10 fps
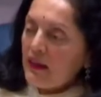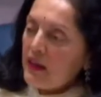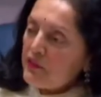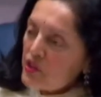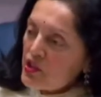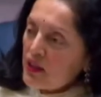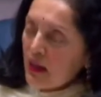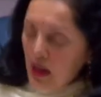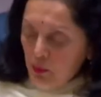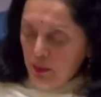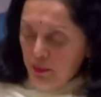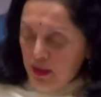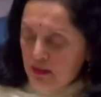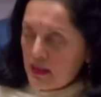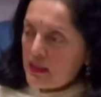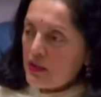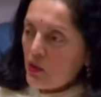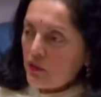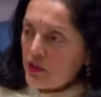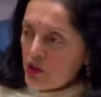Leveraging our
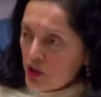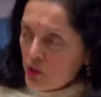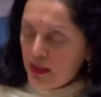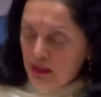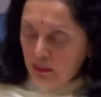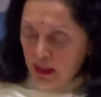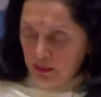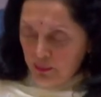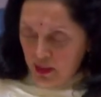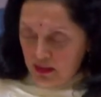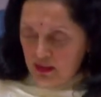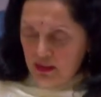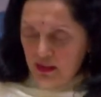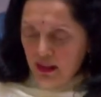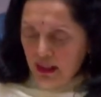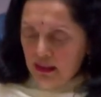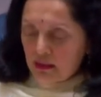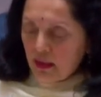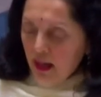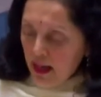presidency of the G20, Madam President,
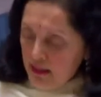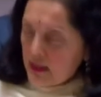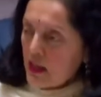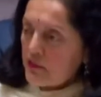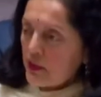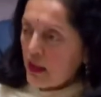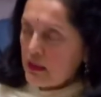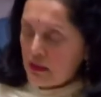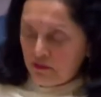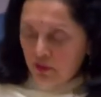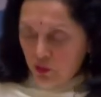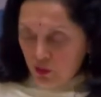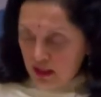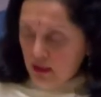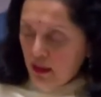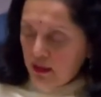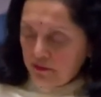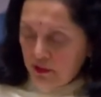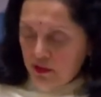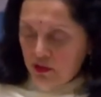India has advocated for greater
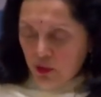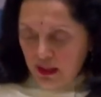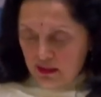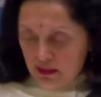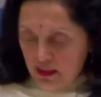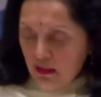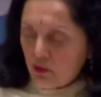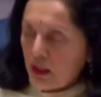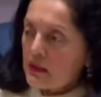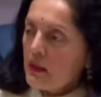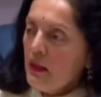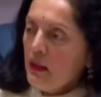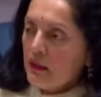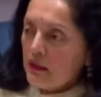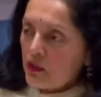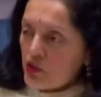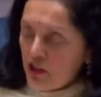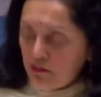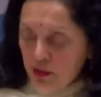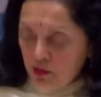efforts to accelerate the
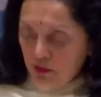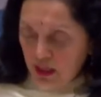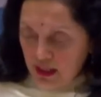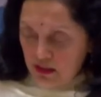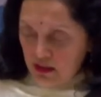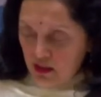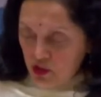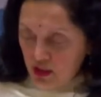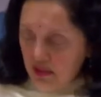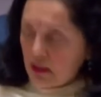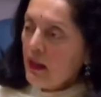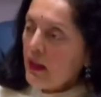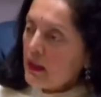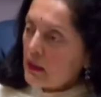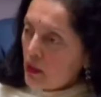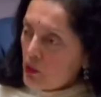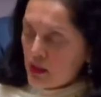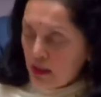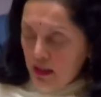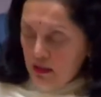achievement of the SDGs,
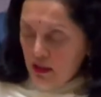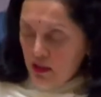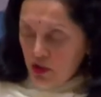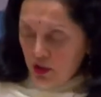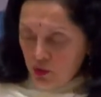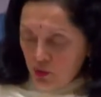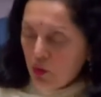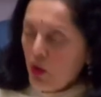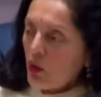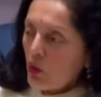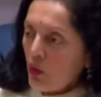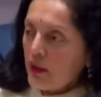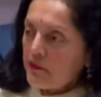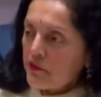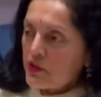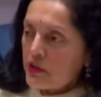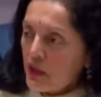including SDG 2, calling for